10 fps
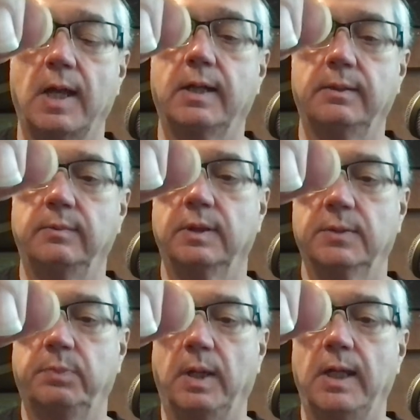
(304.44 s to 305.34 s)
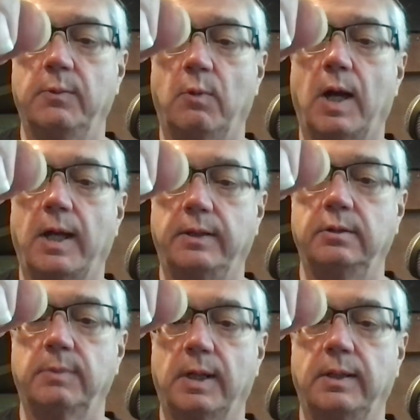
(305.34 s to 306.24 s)
can explain why I do
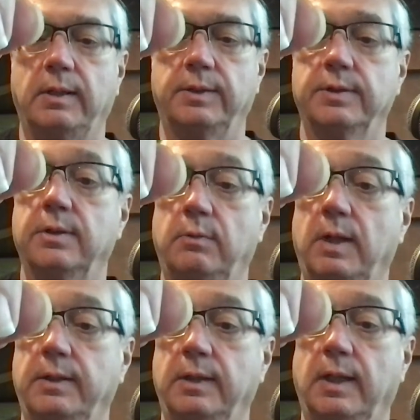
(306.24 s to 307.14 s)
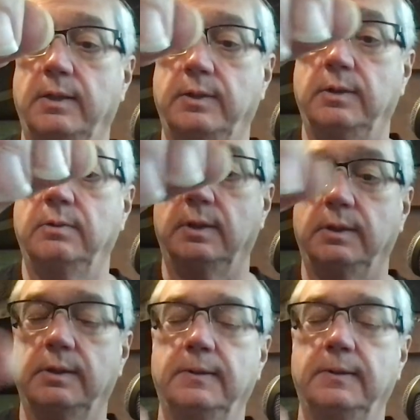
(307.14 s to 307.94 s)
my nails the way that I do it.